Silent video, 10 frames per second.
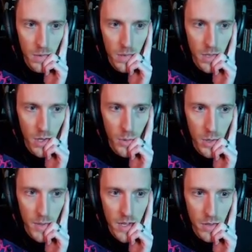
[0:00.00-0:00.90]
you know, when you
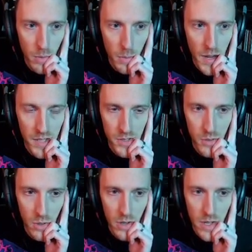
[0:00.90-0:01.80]
make a new
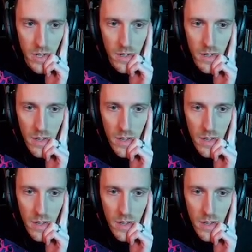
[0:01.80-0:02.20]
repository,